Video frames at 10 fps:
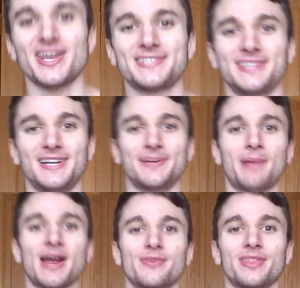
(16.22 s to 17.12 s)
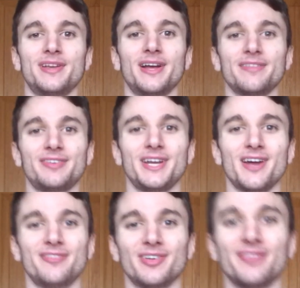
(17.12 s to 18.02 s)
on? It's Jason and I'm back with
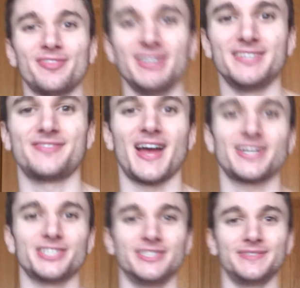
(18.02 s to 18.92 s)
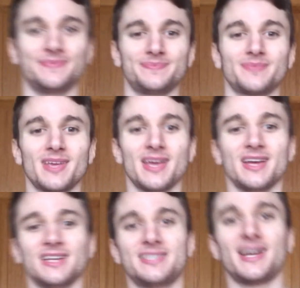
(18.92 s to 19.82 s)
another video for the Fitness Faction.
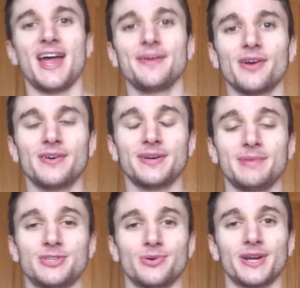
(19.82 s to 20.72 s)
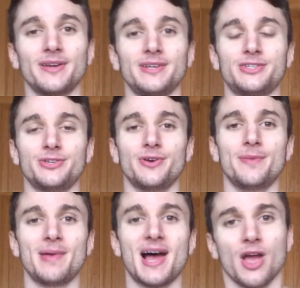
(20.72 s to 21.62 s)
Today I'm going to be
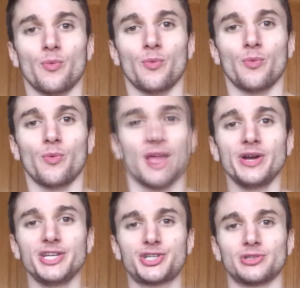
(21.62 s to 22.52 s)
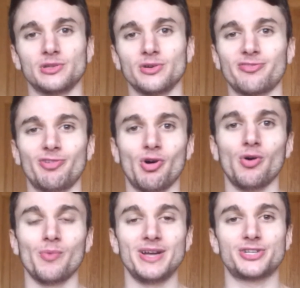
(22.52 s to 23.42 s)
talking to you about what you should look
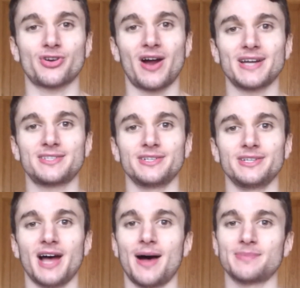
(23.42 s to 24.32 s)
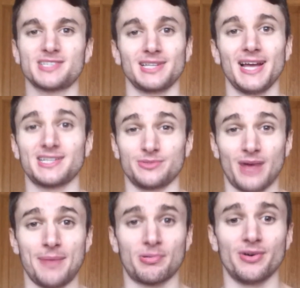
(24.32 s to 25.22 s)
for when trying to select a
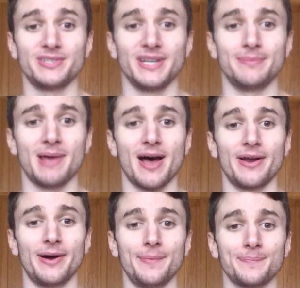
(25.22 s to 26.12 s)
whey protein powder.